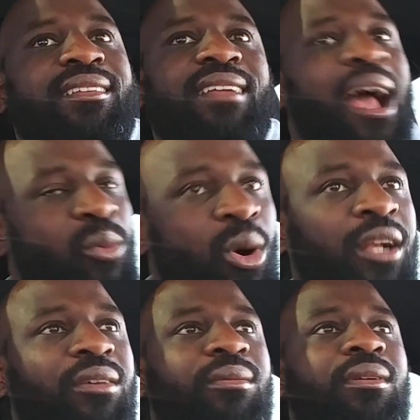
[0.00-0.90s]
I
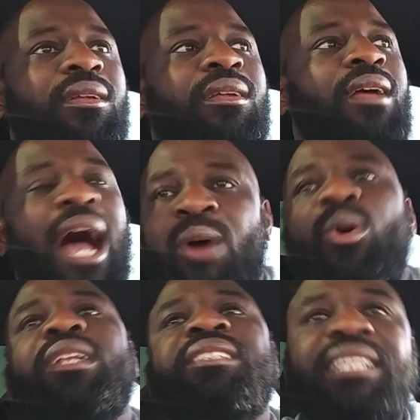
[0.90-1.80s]
want him. I
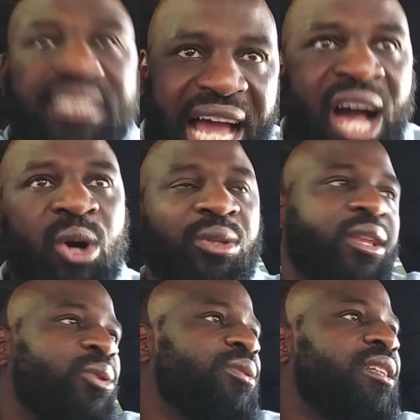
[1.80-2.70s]
want to see a towel
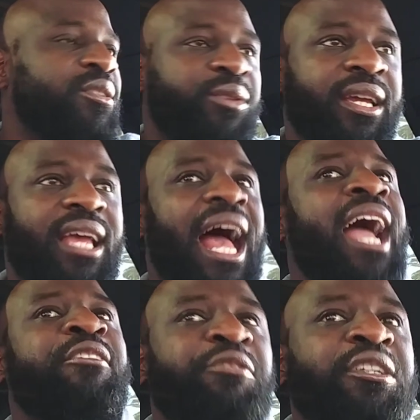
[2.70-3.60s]
thrown in the ring.
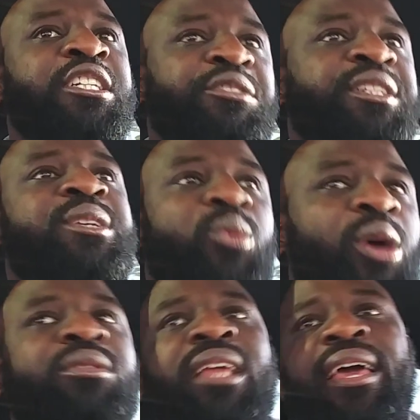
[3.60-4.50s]
I really, really
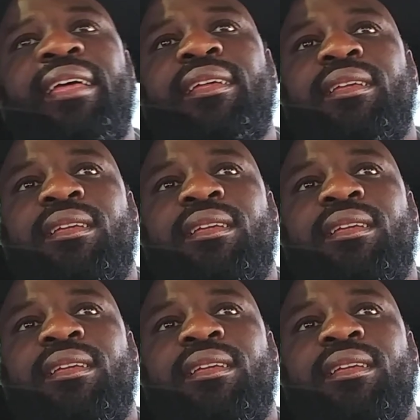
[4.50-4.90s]
want that.